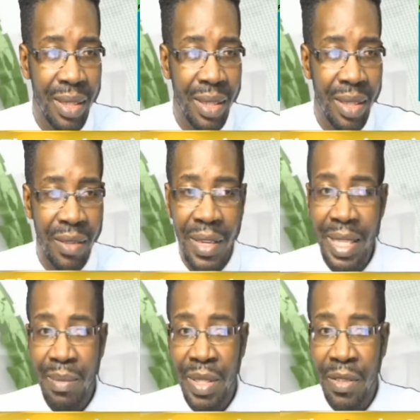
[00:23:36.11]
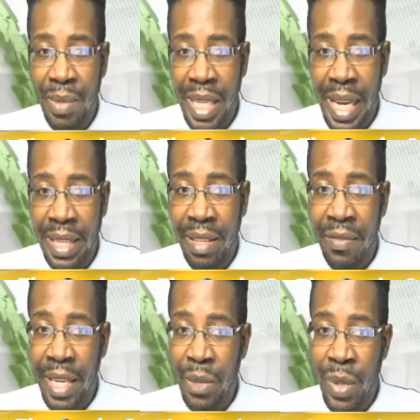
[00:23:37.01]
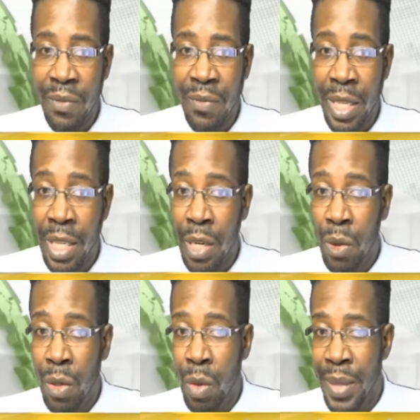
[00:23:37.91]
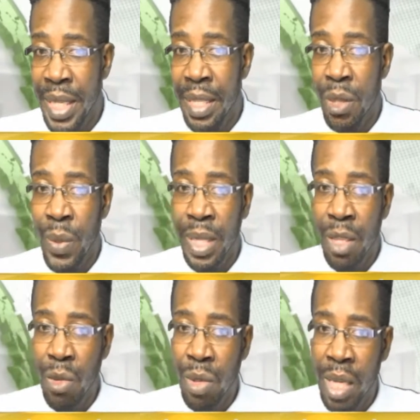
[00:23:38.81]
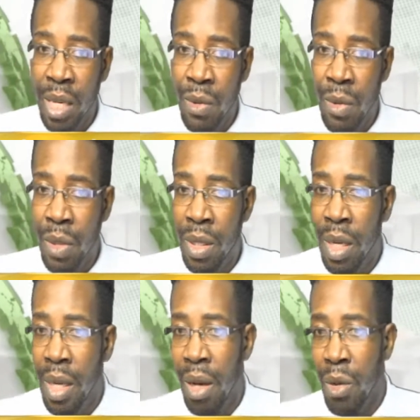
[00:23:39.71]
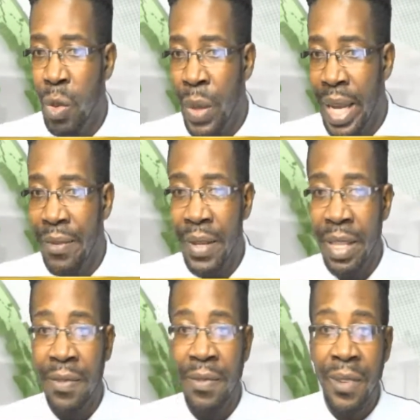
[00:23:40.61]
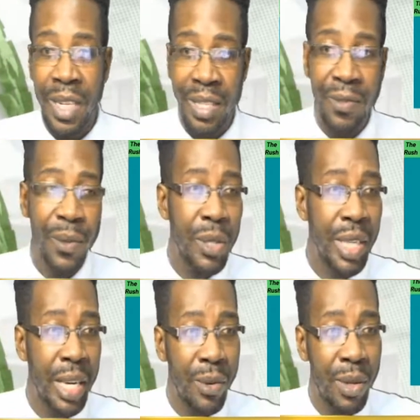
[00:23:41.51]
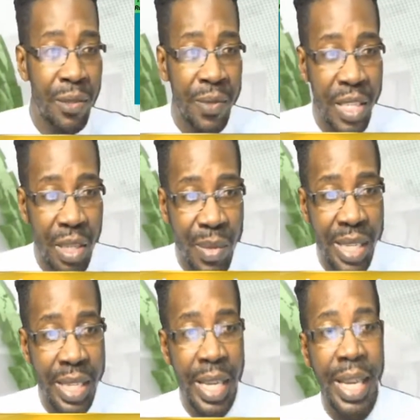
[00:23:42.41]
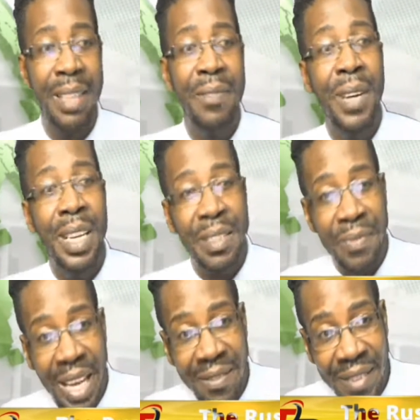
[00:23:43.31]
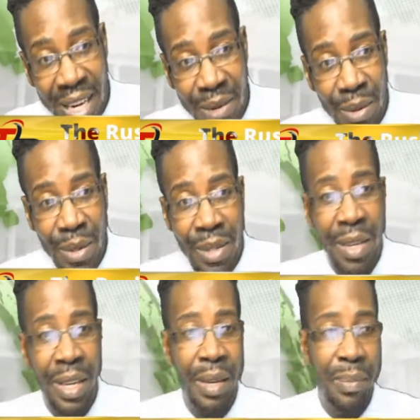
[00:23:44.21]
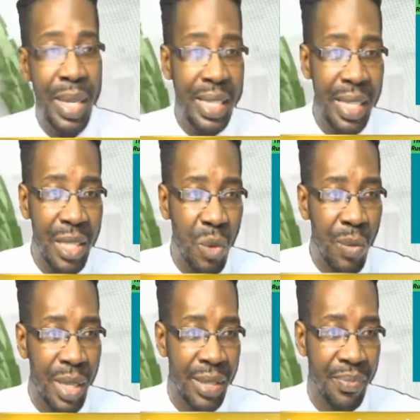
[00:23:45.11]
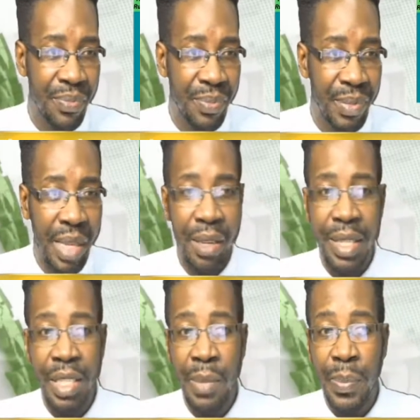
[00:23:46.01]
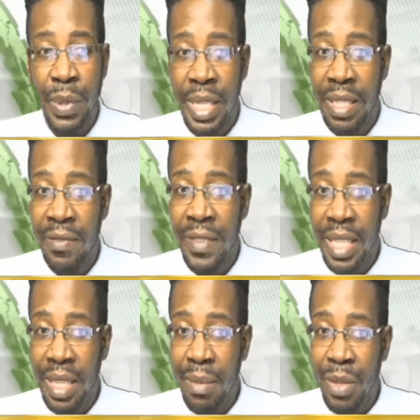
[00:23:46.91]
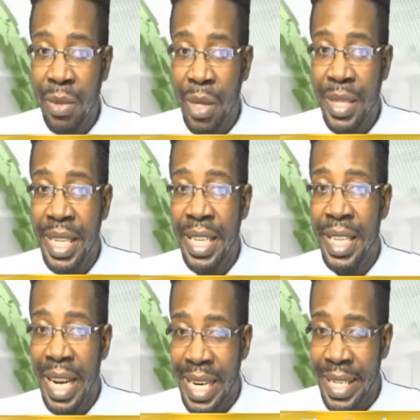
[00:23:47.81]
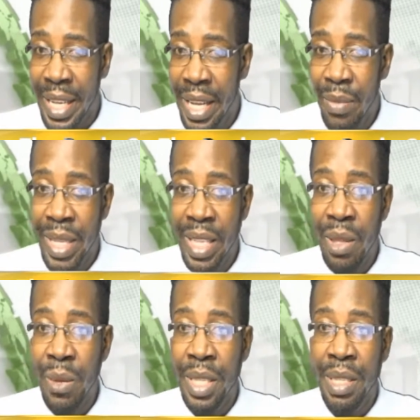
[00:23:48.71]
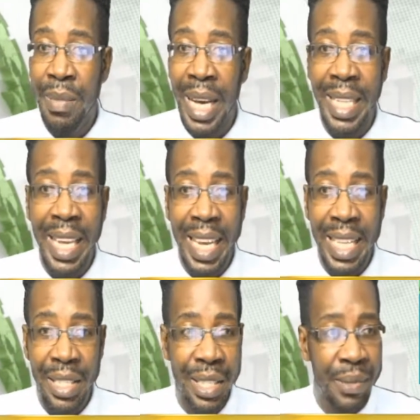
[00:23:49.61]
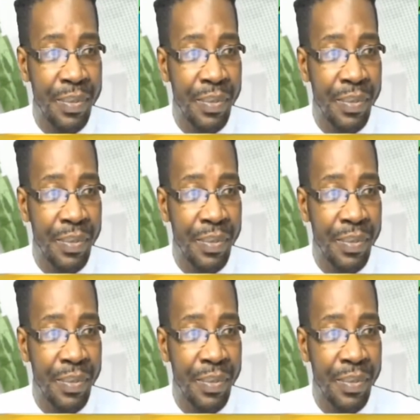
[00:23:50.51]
The victims have been identified: 21-year-old woman and a 23-year-old housewife, and a 44-year-old fisherman, and a 45-year-old businesswoman. According to the police, the victims were in the yard when they noticed the man enter